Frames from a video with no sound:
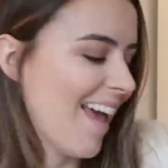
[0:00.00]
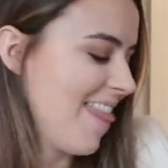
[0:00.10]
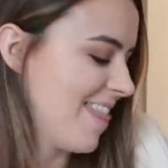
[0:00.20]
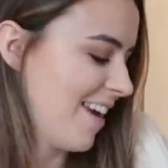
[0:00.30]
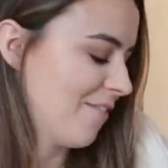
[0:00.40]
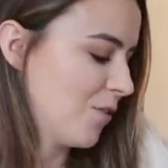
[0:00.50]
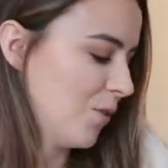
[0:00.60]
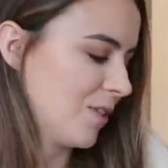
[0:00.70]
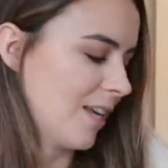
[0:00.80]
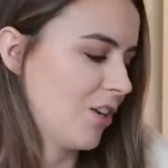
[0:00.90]
And then, of
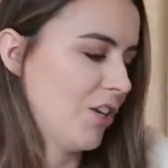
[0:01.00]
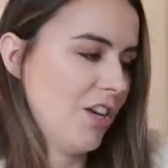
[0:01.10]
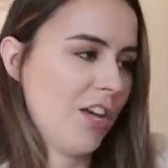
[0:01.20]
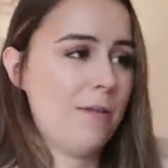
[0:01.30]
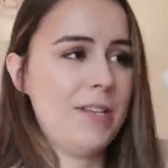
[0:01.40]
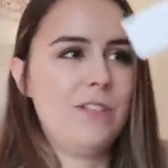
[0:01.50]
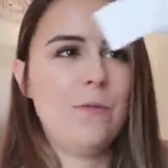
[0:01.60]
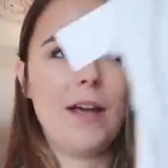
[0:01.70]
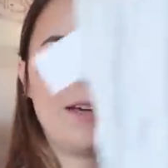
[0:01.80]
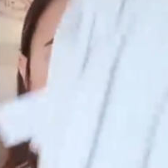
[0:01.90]
course, I couldn't go into
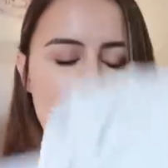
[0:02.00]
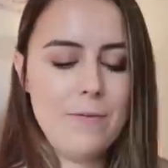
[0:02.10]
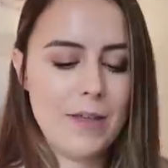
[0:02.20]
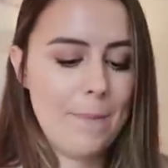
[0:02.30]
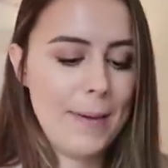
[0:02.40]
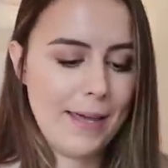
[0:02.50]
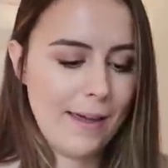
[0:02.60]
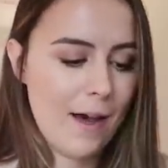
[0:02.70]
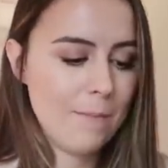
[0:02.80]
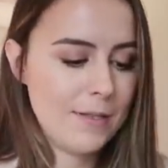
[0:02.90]
the White Company without
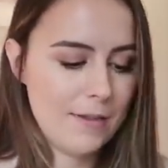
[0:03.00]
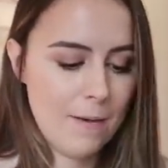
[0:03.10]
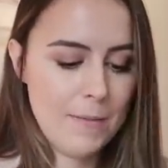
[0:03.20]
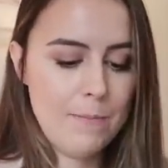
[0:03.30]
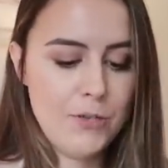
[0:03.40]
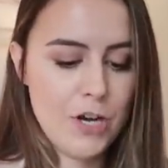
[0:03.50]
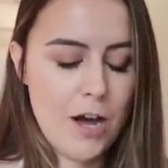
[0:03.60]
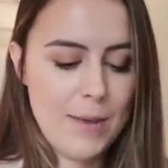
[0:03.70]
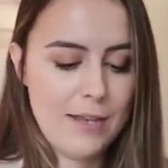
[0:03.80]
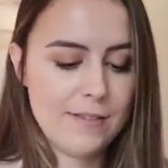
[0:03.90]
picking up some
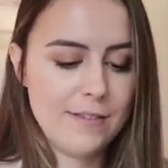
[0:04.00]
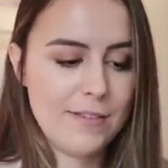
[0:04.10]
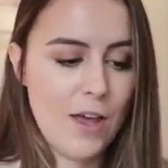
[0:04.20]
pyjamas.